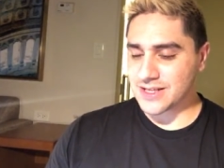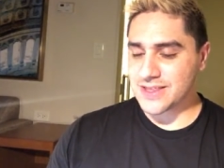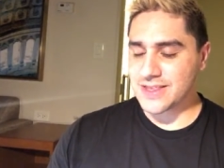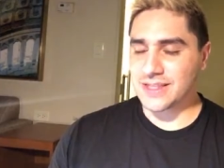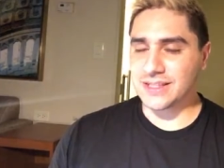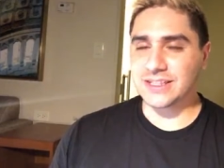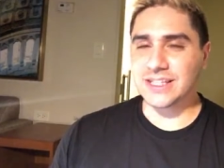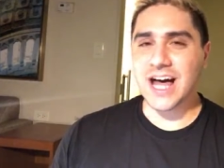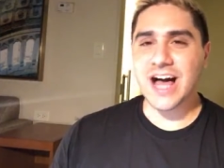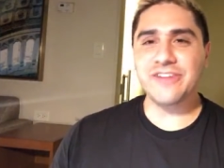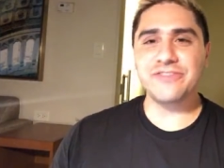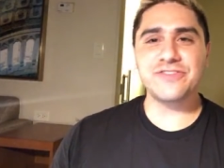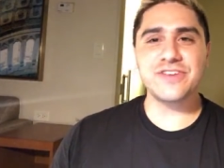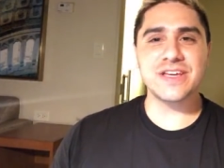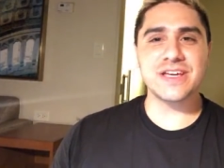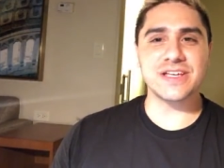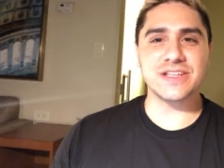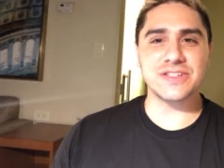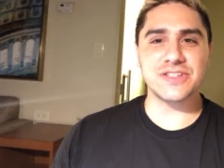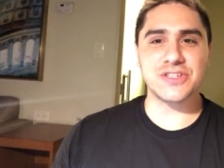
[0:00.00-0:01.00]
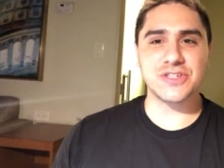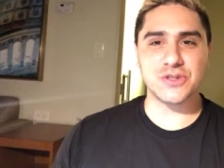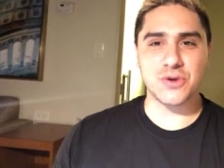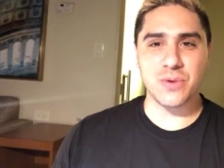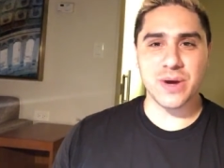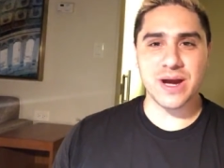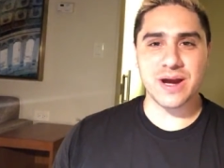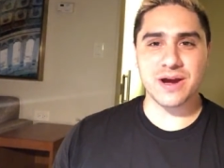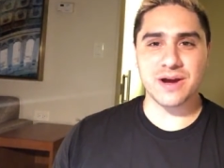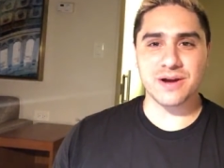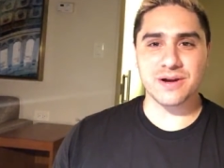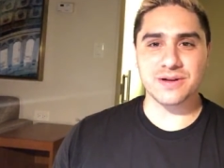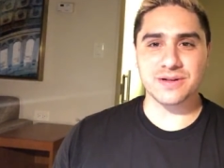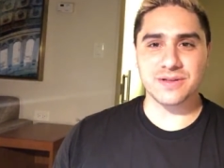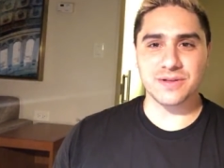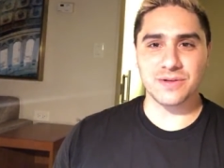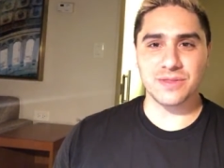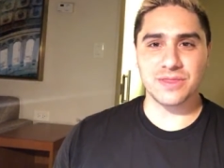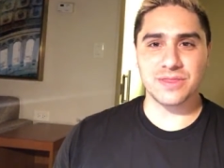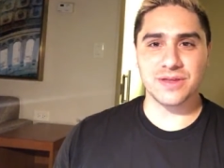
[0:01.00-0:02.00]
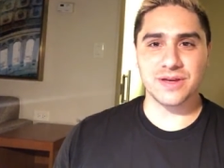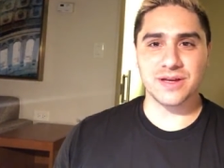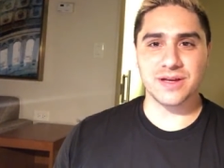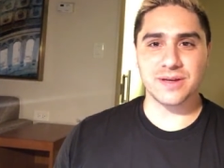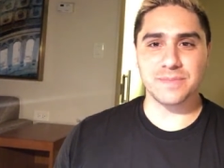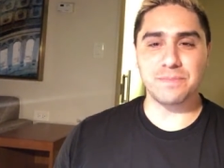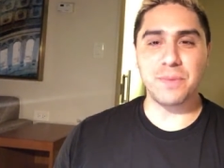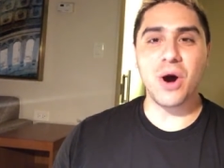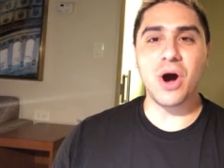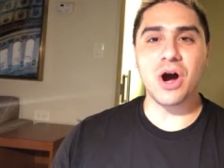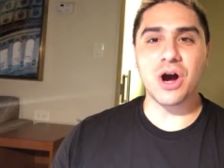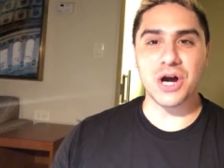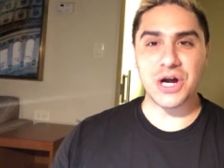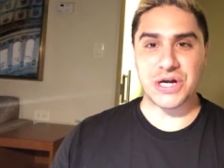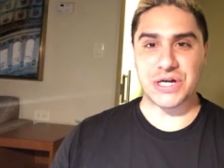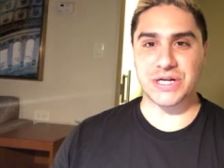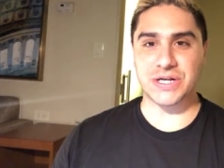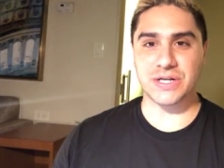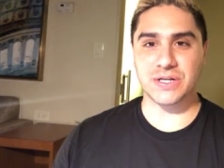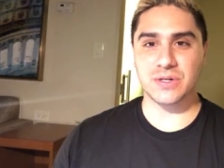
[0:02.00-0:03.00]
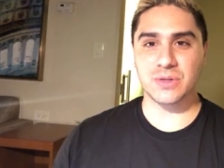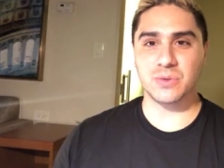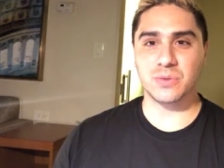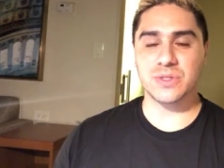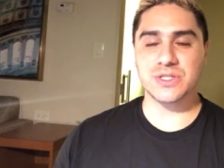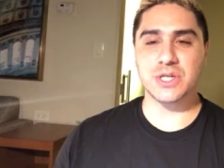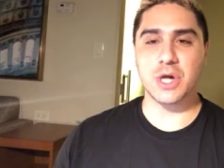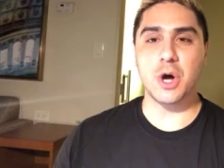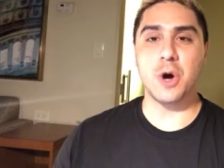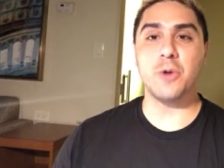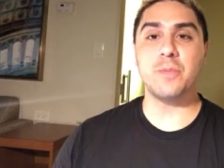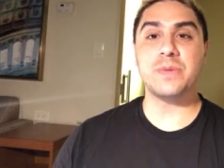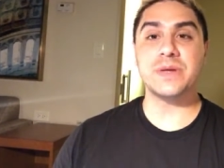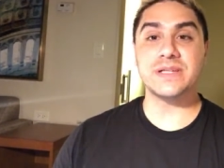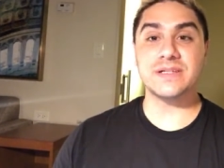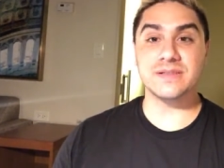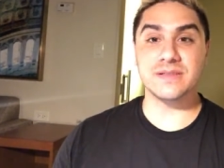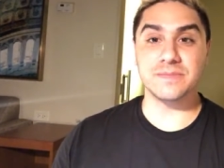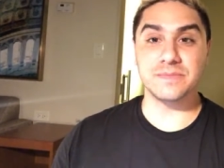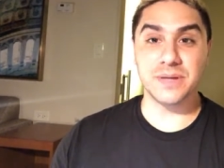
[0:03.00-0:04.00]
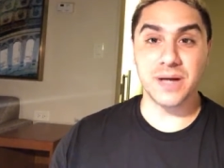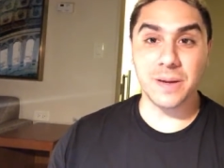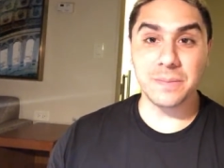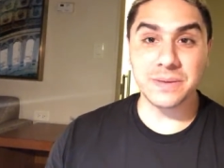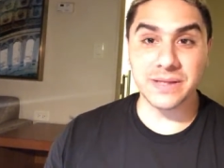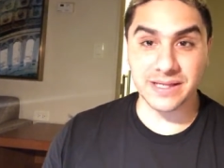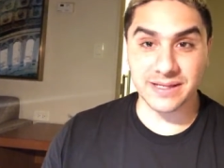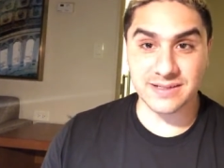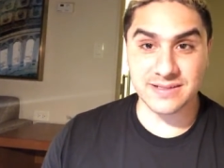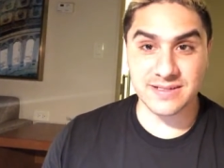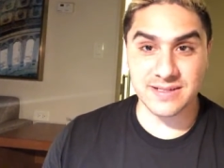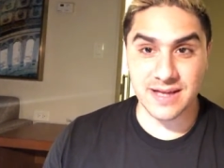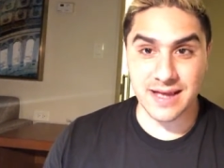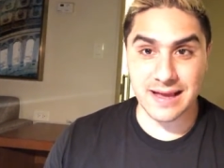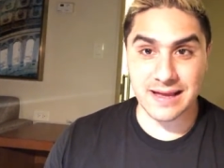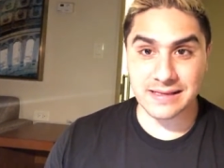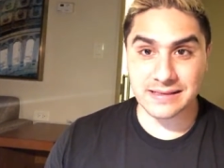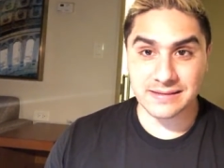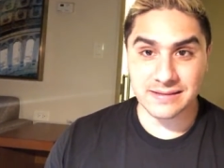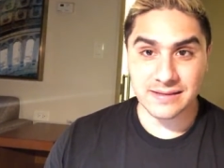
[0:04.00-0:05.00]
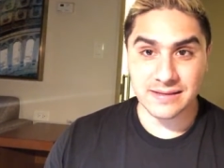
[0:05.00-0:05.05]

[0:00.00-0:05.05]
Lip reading: Lafayette Square, the park, was open to the public today.